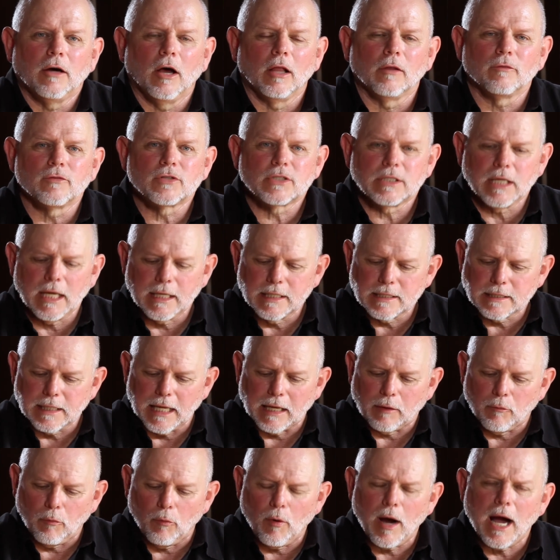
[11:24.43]
All of a sudden, it's
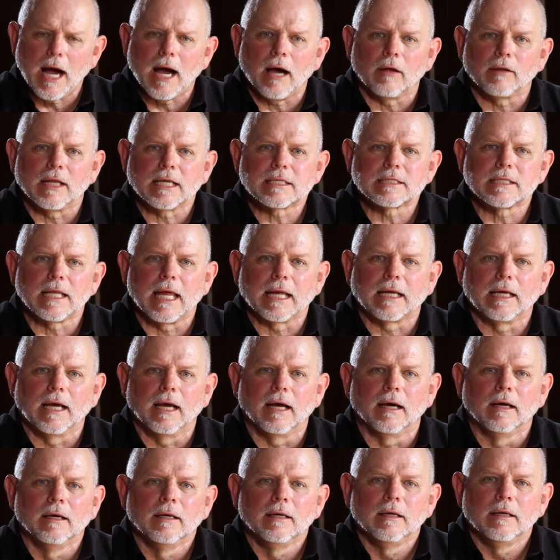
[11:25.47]
like, wow, that's like
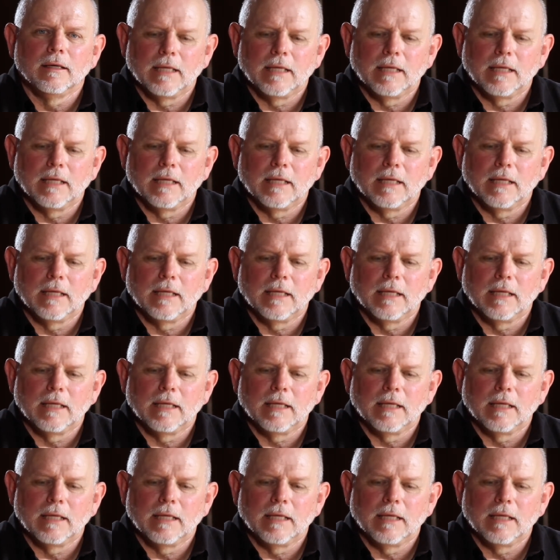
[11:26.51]
a